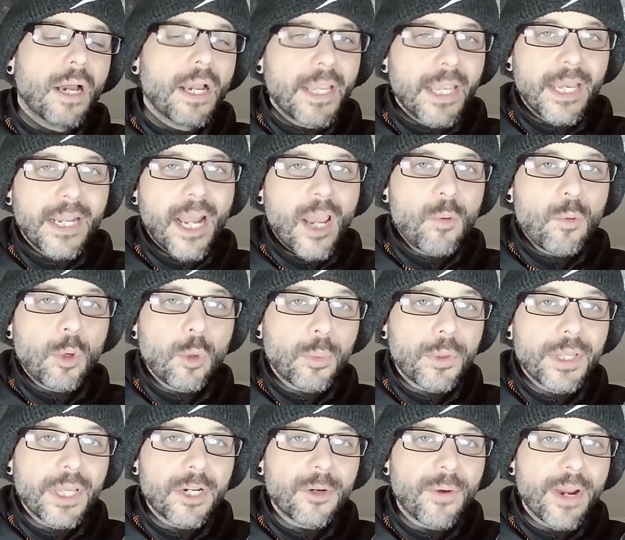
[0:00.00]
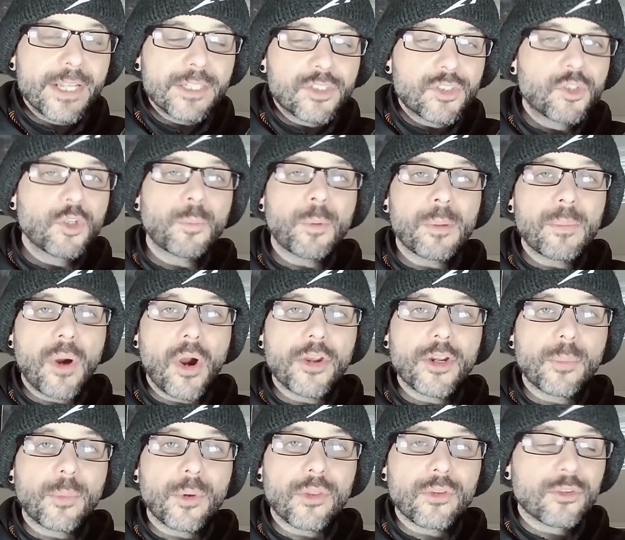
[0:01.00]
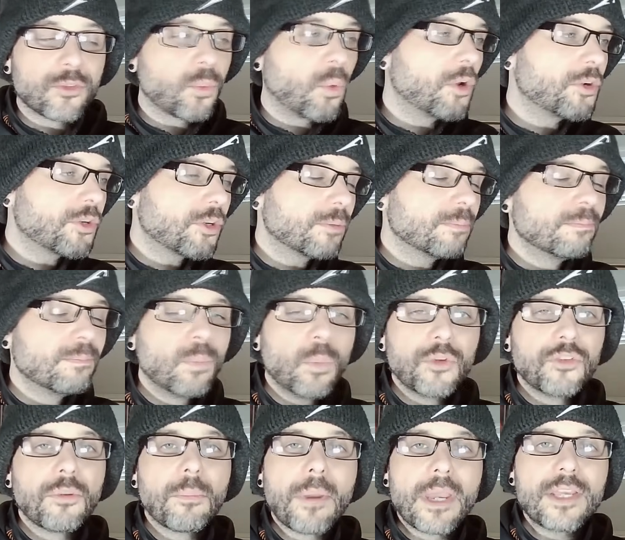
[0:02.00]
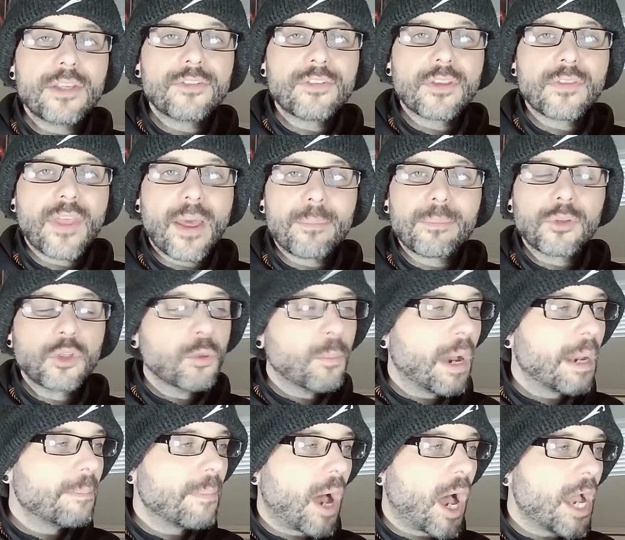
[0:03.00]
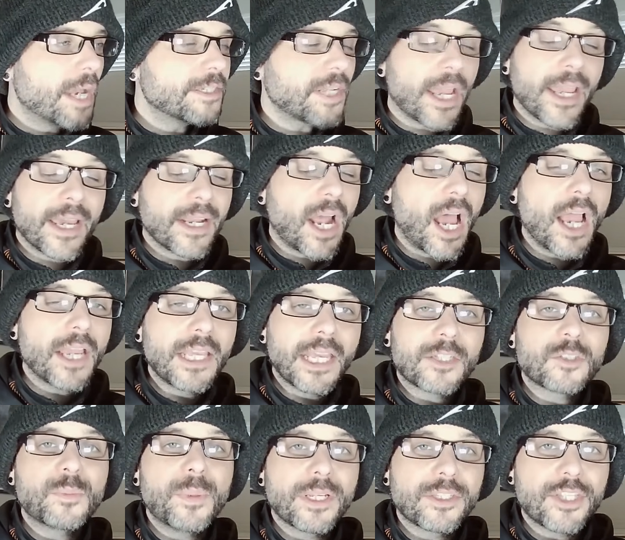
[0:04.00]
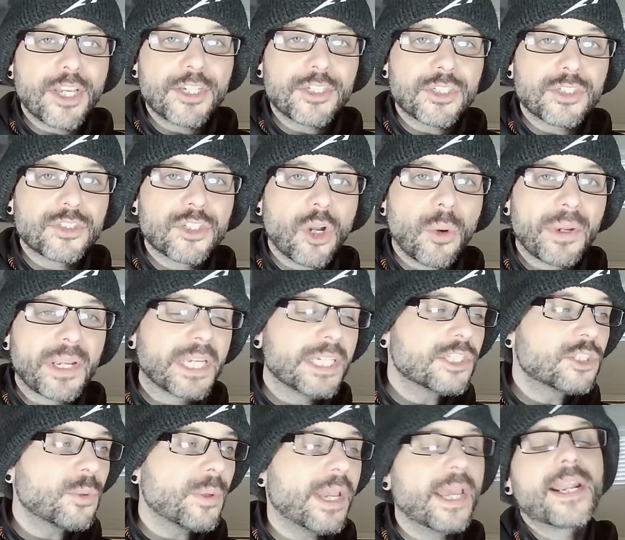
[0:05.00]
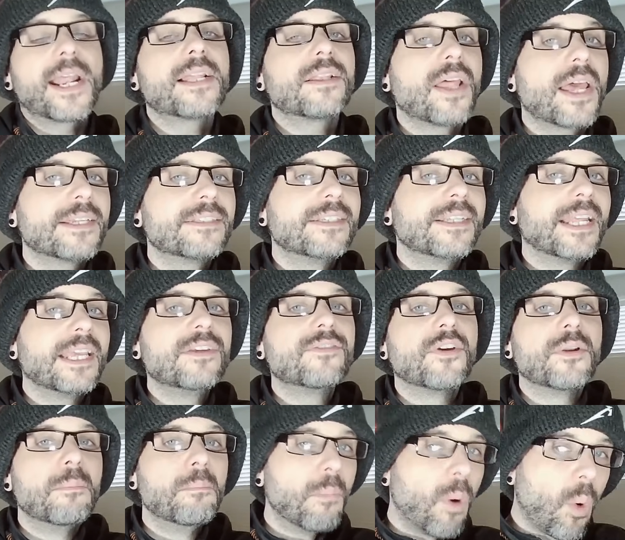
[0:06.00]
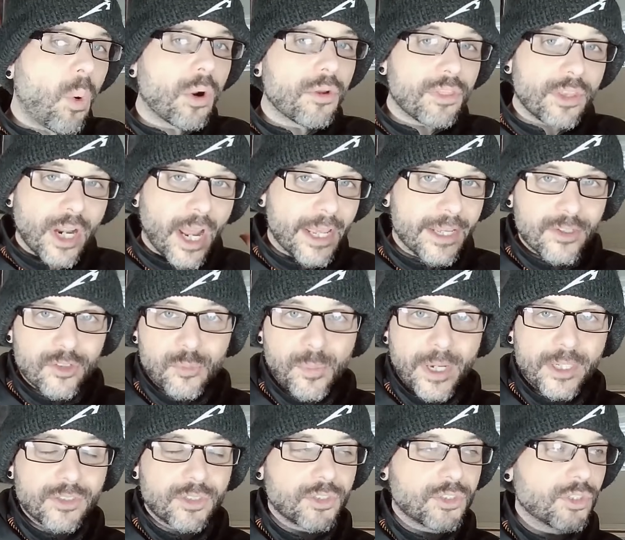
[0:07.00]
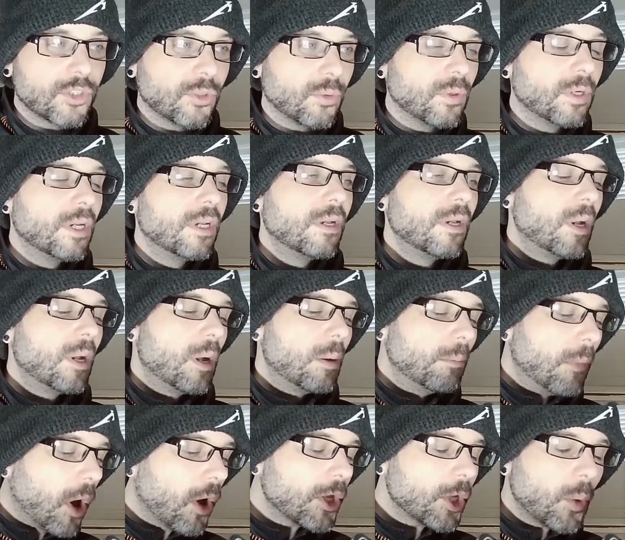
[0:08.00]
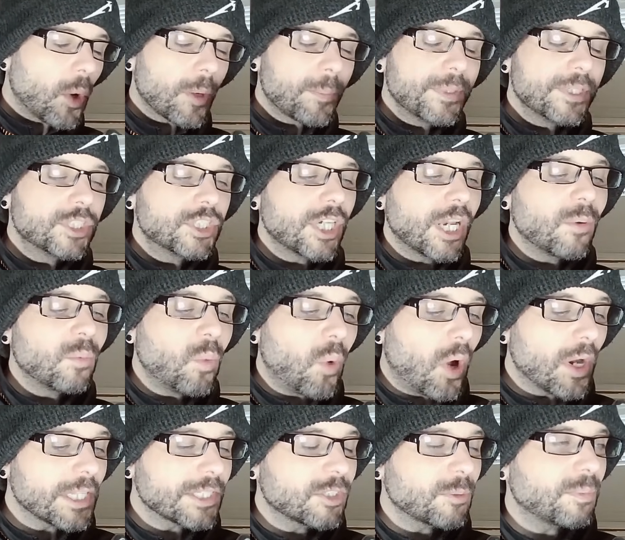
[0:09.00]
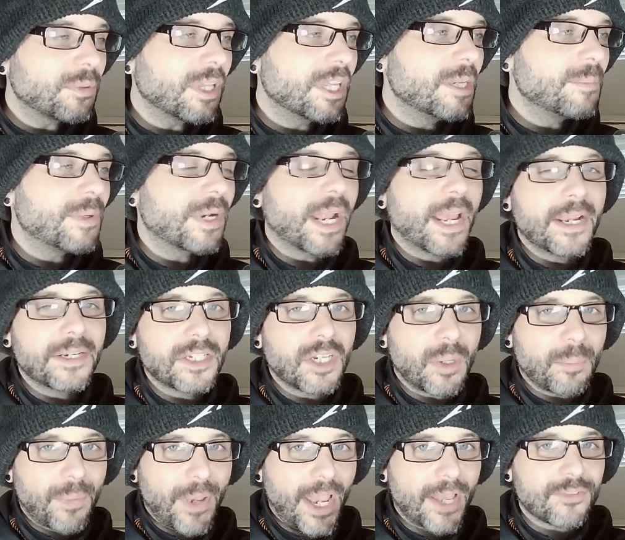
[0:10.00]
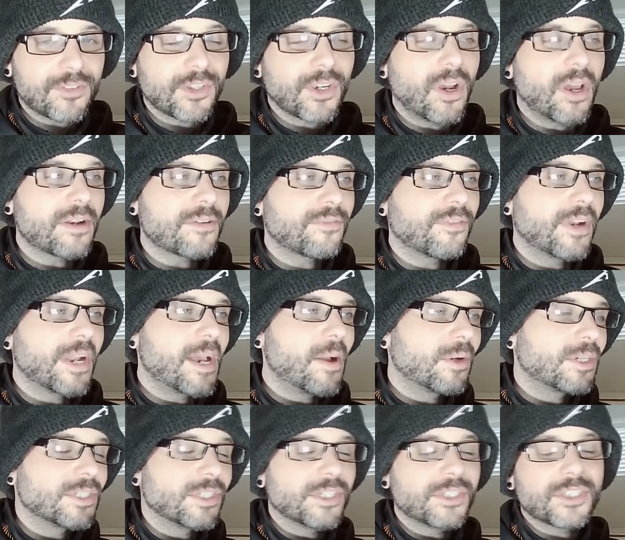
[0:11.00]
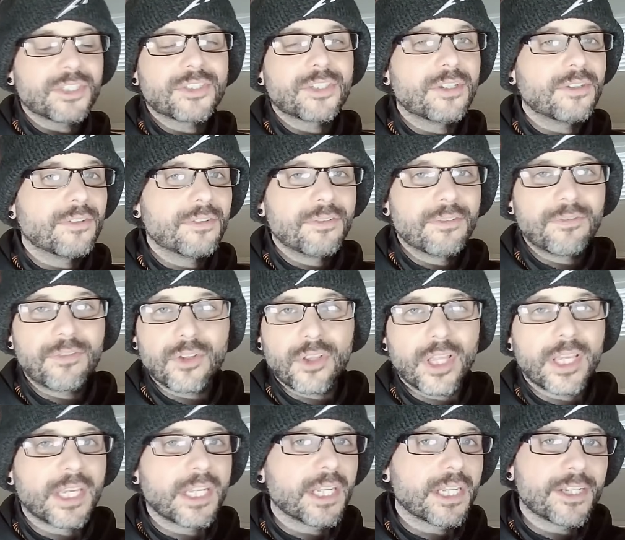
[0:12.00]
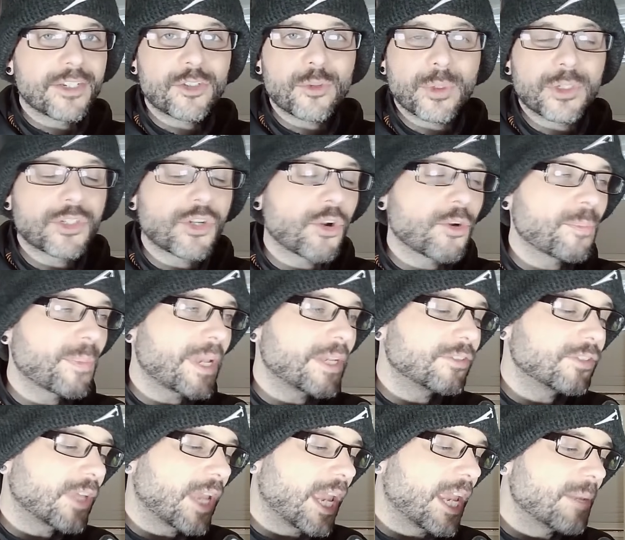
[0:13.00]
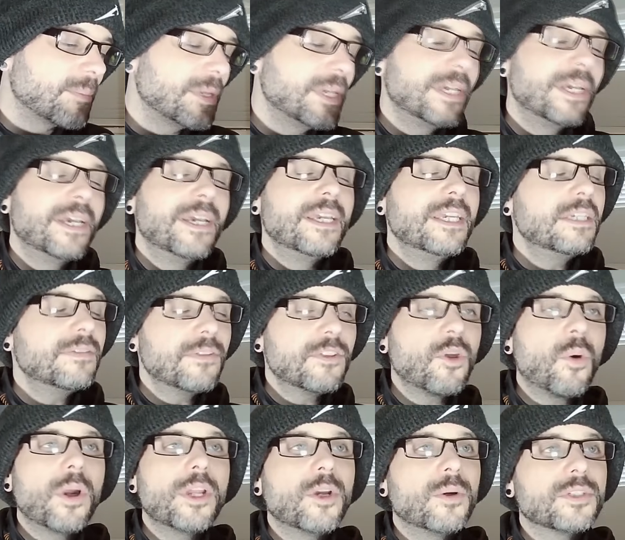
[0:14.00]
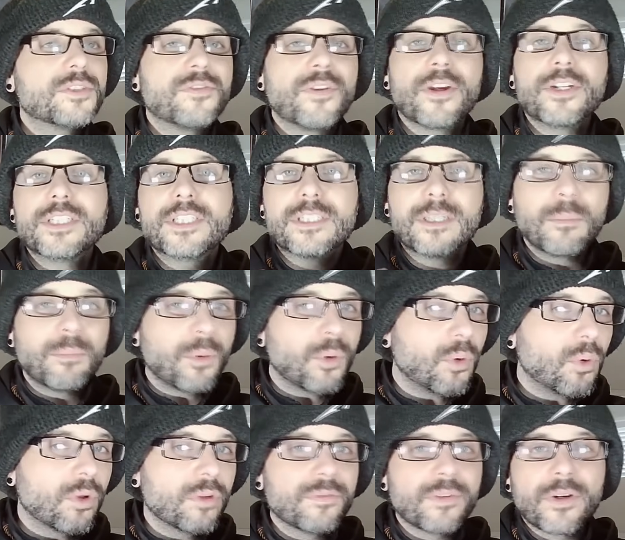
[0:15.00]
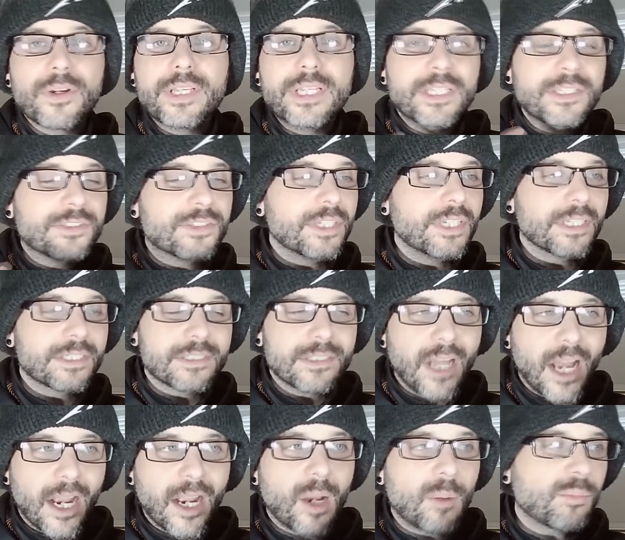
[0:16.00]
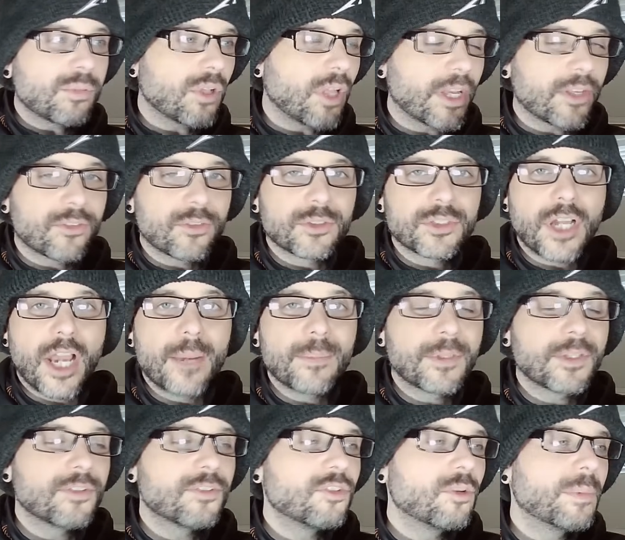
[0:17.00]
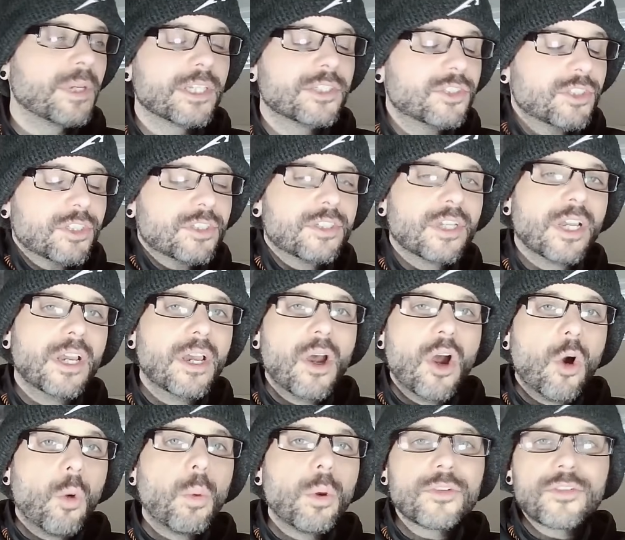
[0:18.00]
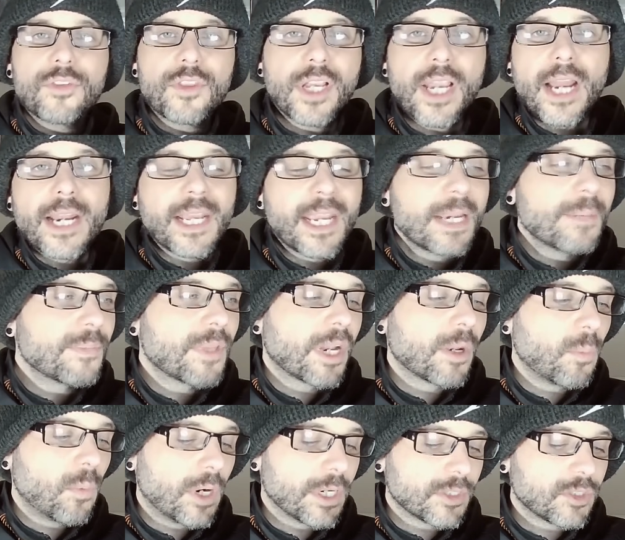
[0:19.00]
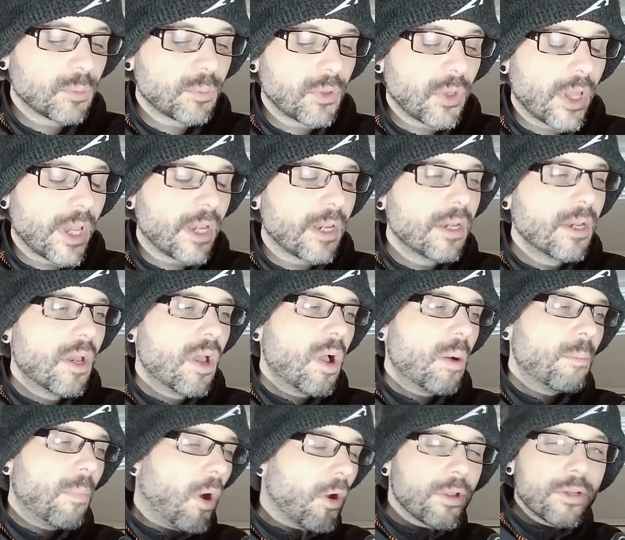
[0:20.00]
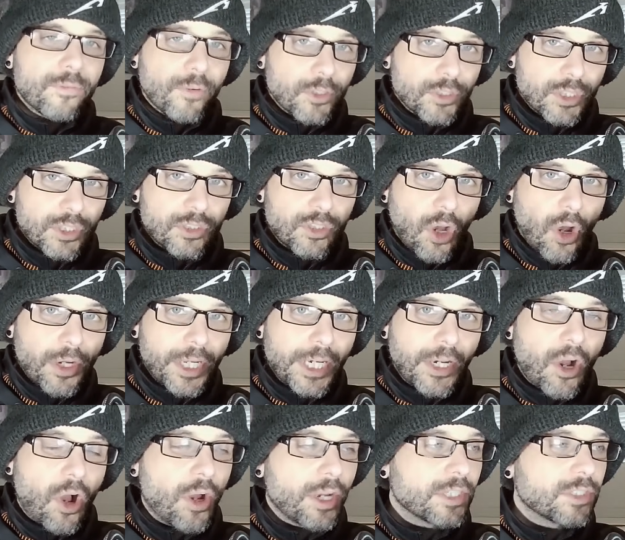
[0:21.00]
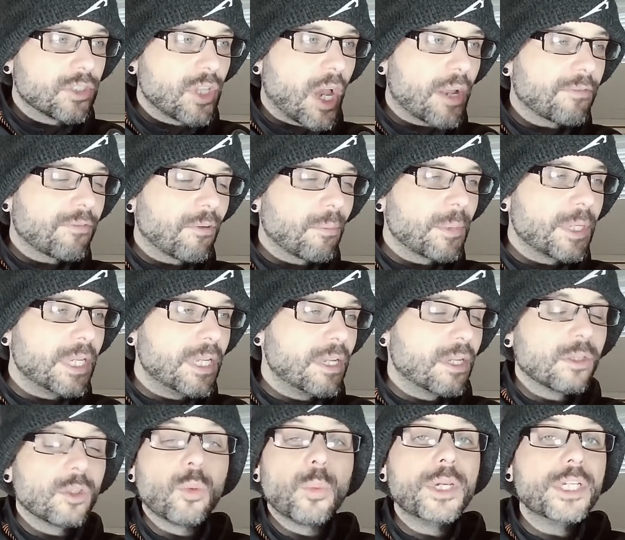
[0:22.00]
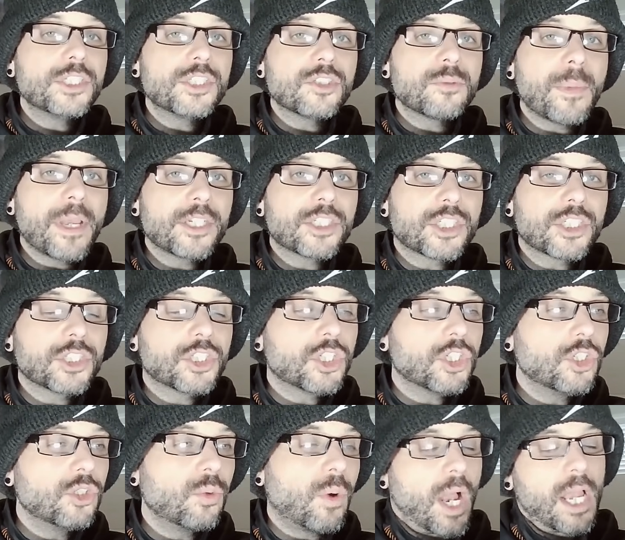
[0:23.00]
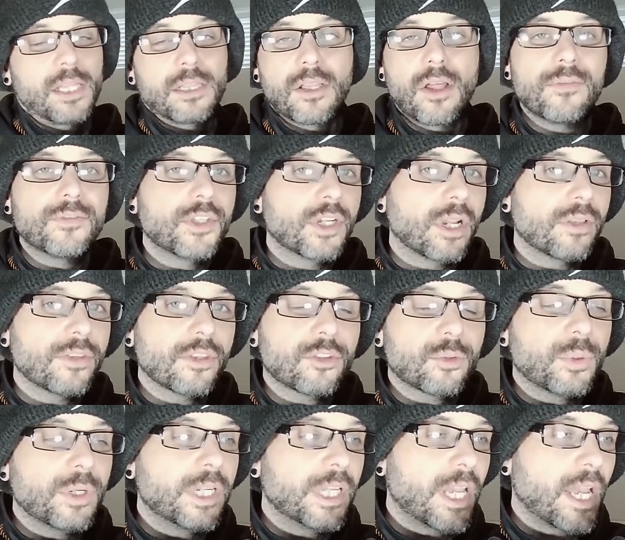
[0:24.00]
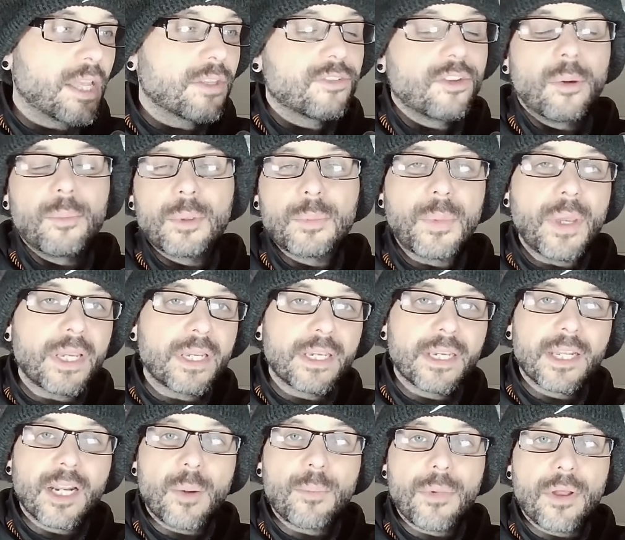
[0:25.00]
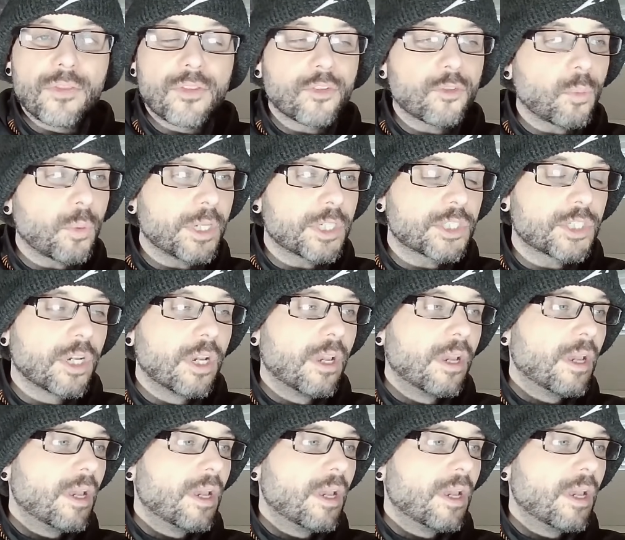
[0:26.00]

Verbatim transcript: Again, I will reiterate, Super Mario Bros. Wonder was amazing. That blew my mind. I had high expectations going into it, and I liked it even more than I expected to. Mario RPG I wanted to play, but I ended up passing on it for now because I just didn't feel like getting into a turn-based game. Even though I know it's very simple and very easy, it's not complex or time-consuming. It's just wasn't the kind of game that I wanted to play. Mario vs. Donkey Kong is not for me. Luigi's Mansion 2, I loved it on the 3DS. I'll be picking it up on the Switch.